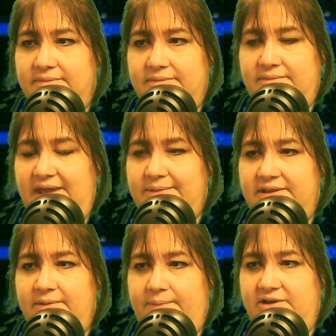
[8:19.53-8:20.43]
maybe
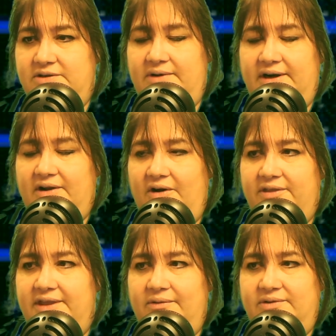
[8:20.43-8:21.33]
the Budget Rent-A-Car
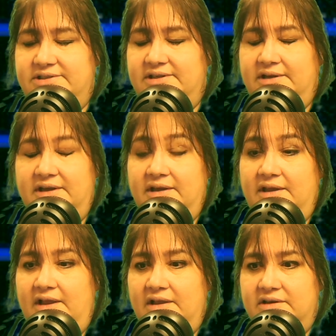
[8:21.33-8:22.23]
thing was
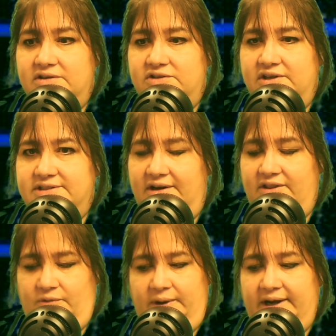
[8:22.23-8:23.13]
just
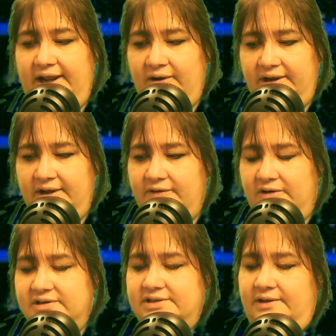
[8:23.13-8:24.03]
another red herring of
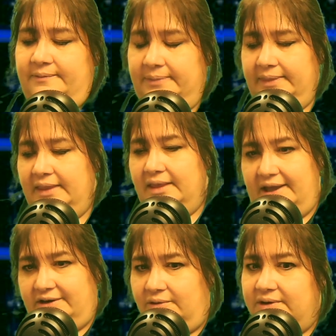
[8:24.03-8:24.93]
hers.
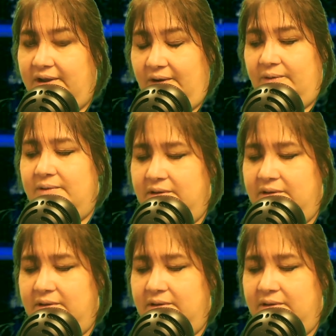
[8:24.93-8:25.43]
I don't know.